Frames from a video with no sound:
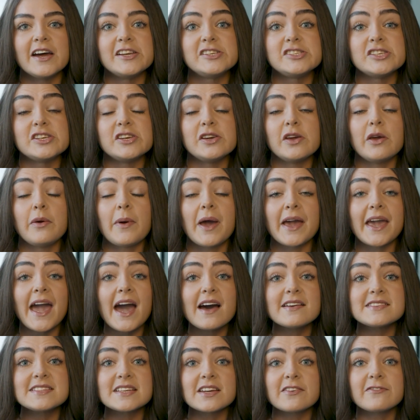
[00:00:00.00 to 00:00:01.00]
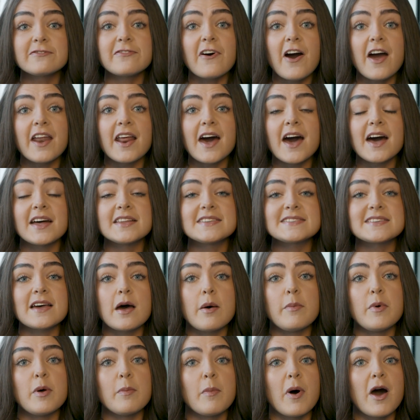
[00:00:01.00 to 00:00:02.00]
I do accounting and finance.
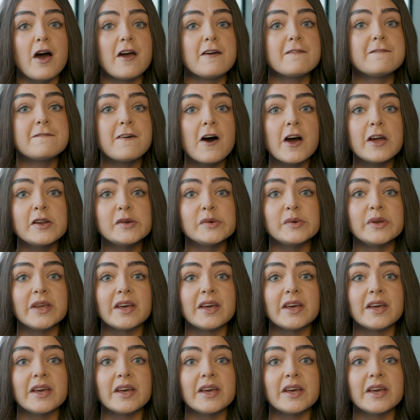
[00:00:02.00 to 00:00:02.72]
I'm in my final